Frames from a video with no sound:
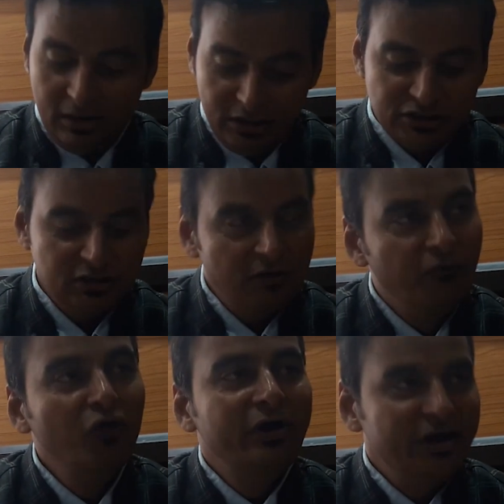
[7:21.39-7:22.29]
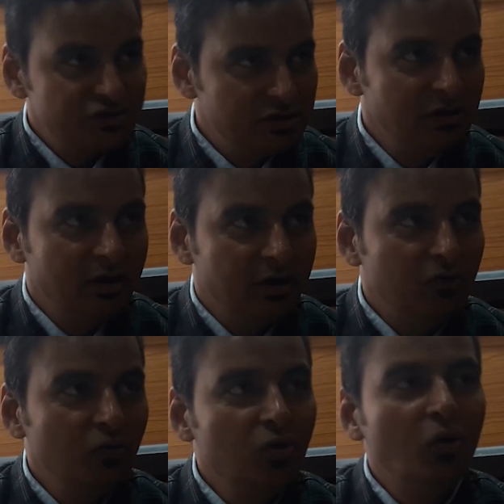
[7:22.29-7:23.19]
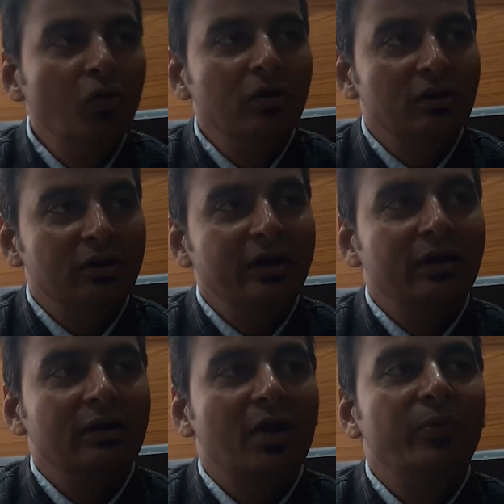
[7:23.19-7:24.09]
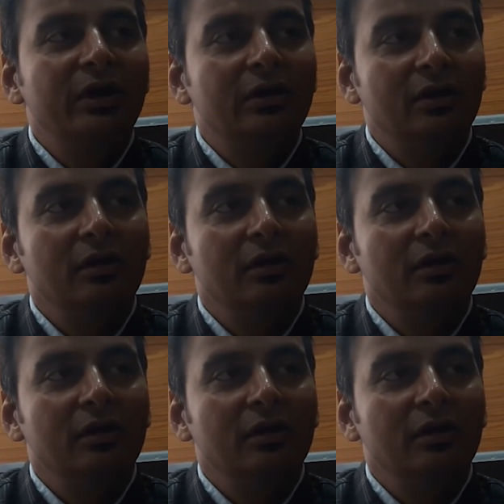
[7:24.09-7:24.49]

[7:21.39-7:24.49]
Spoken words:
this food test, like to know the diabetic